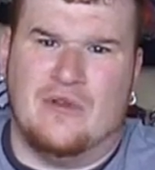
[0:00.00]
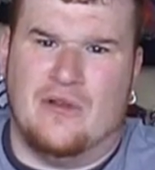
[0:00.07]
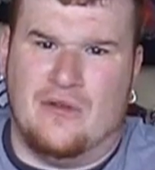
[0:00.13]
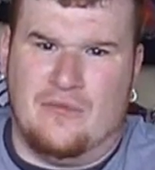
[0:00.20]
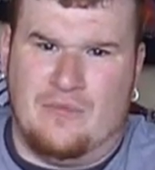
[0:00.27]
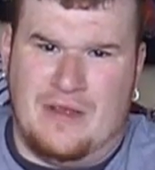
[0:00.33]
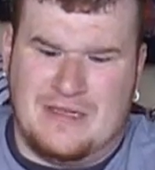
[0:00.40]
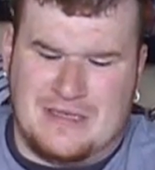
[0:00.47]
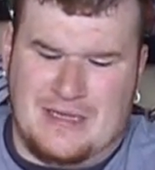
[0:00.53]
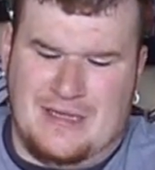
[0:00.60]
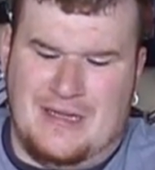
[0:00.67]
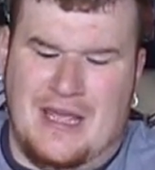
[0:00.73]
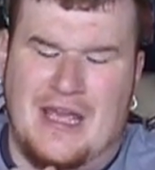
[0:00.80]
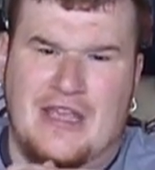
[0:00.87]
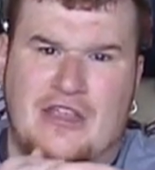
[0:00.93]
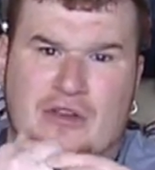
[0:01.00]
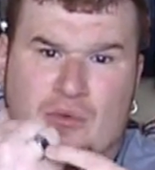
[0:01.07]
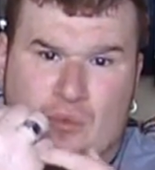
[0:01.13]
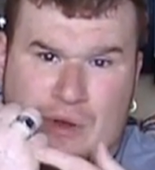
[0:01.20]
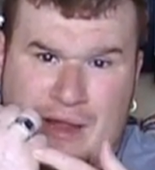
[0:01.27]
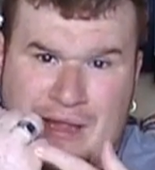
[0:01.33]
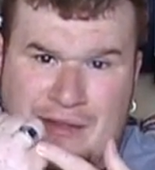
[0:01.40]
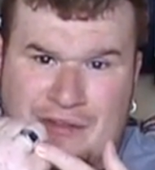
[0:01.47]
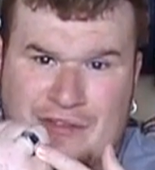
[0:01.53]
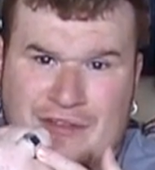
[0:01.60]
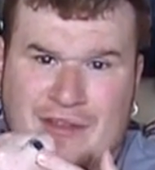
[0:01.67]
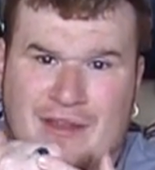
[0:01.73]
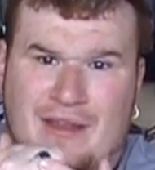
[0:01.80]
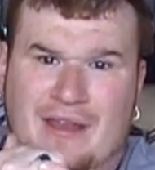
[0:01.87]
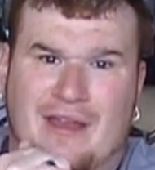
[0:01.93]
I'm going to basically take your
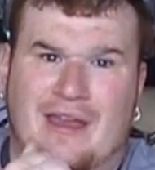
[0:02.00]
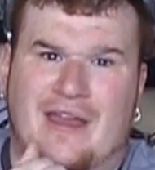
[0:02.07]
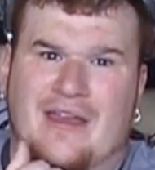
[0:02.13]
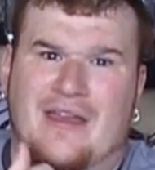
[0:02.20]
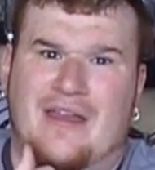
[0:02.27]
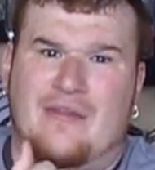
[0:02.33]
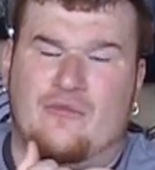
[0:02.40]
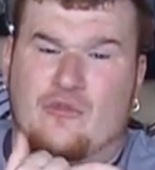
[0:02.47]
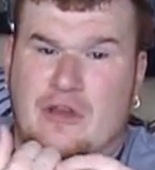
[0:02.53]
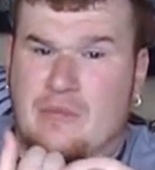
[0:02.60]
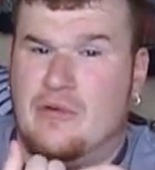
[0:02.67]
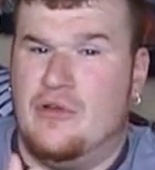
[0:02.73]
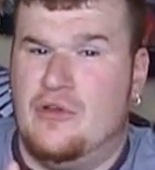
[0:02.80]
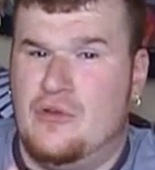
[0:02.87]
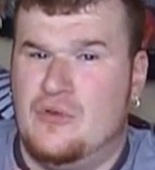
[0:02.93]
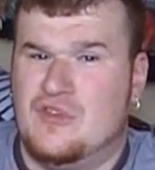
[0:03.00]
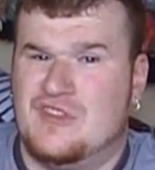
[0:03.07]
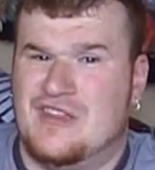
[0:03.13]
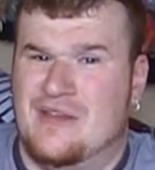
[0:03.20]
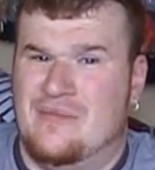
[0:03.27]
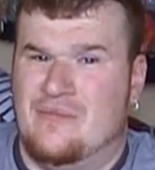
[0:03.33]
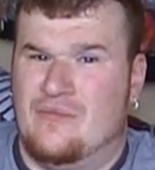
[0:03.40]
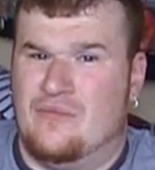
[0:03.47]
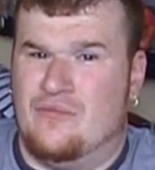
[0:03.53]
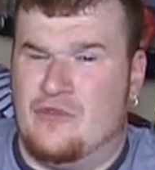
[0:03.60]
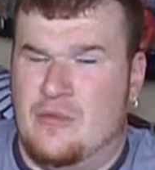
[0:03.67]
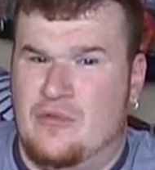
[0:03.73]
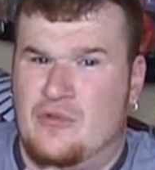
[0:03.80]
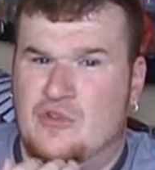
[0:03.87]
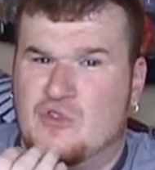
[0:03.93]
rings, reproduce them,
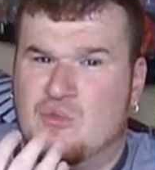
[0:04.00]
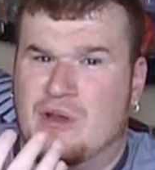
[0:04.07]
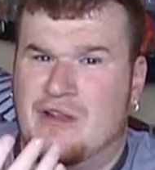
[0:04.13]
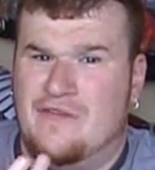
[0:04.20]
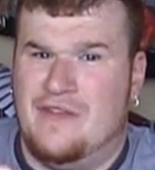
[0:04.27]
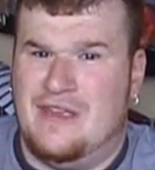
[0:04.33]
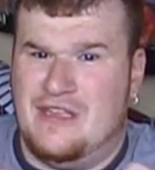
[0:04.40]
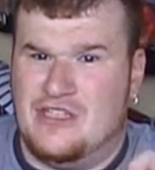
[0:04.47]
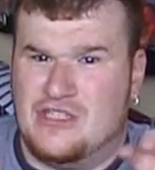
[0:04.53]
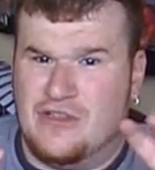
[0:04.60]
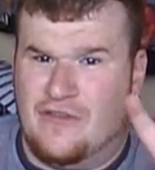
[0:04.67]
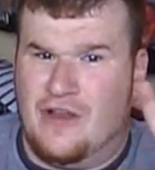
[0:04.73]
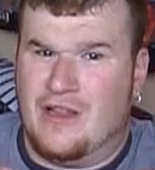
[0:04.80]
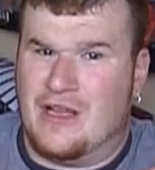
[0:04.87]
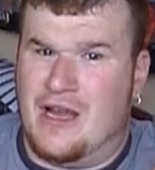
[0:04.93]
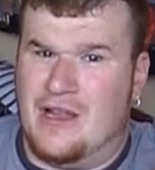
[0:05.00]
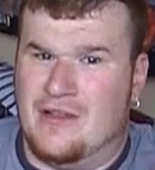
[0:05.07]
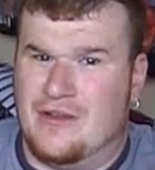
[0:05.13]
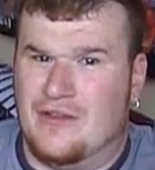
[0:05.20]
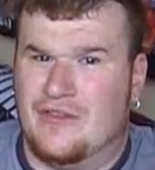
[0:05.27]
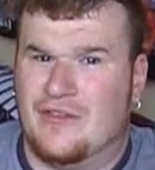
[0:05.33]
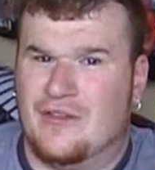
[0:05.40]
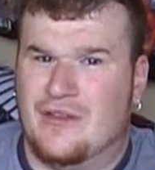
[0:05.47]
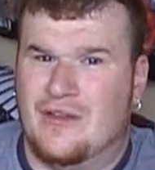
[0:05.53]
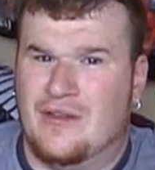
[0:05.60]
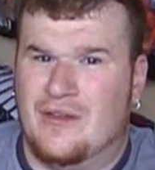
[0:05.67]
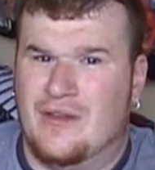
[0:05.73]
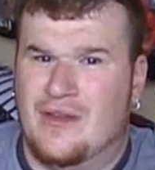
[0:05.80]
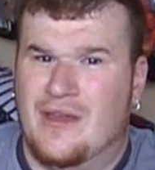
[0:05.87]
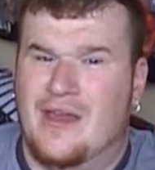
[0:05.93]
reproduce one of each, of all the colors,
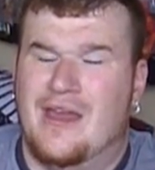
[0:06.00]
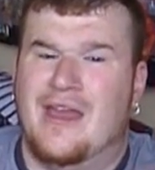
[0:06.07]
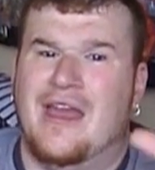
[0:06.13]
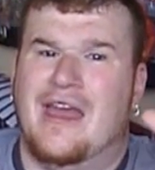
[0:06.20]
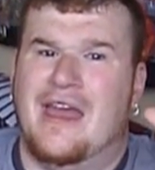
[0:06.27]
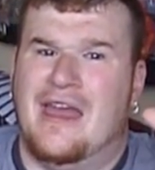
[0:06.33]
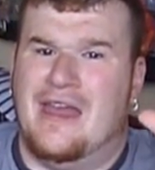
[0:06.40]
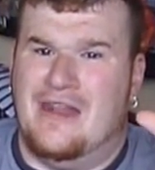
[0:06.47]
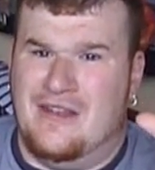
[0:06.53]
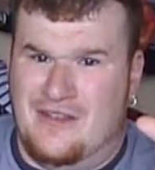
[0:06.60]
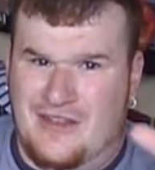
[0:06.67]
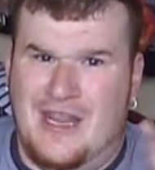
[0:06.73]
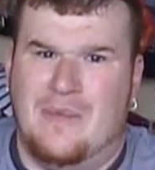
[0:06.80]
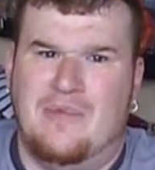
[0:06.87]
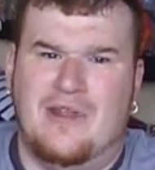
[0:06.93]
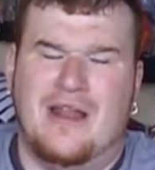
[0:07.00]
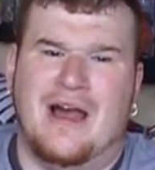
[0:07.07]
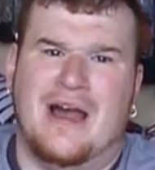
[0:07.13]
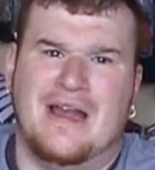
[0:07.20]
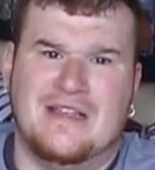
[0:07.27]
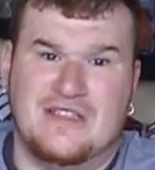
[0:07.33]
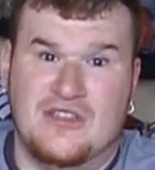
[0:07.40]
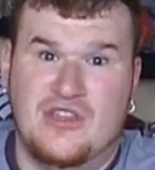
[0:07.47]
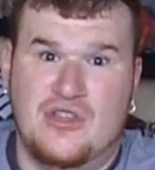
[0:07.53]
and deputize